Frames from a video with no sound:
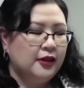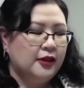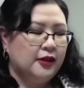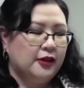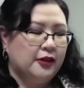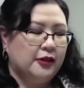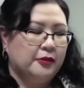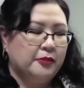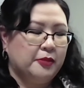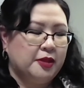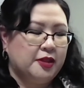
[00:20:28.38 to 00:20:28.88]

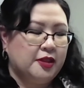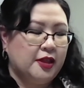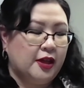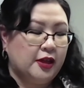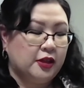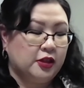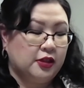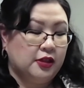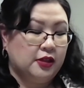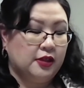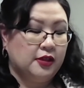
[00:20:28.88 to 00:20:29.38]
It's
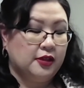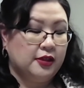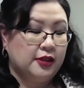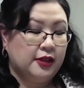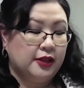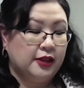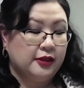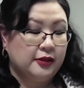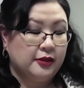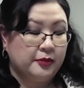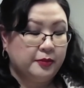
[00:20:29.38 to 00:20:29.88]
actually going to
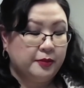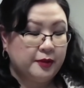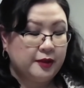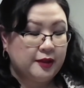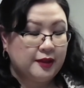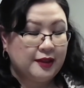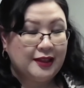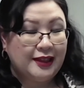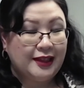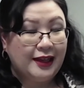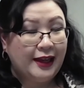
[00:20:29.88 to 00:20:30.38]
get up
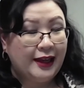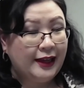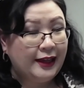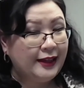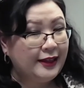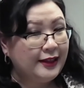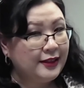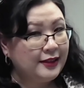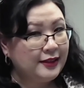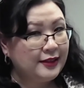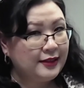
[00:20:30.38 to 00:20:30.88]
into the
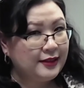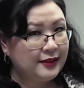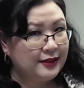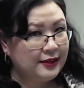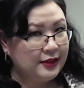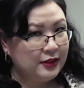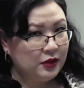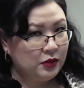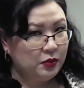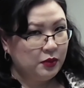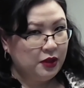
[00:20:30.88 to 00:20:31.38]
80s
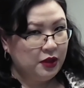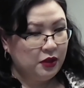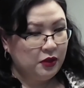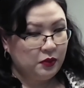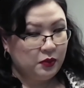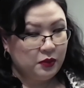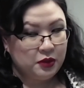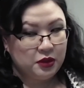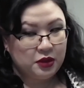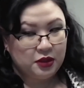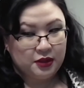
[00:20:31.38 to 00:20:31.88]
this week,
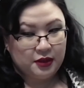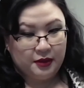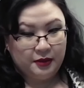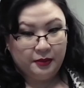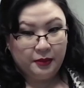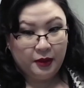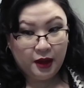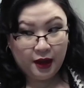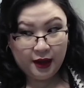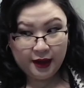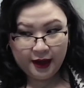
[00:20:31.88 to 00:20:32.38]
which
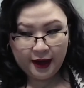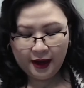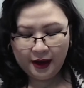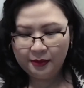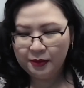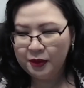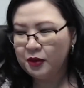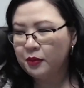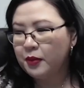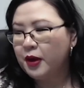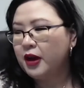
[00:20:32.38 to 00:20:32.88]
I'm not
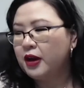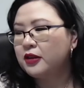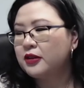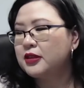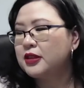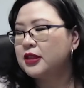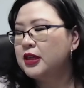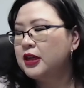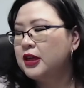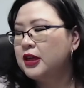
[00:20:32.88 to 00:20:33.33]
happy about.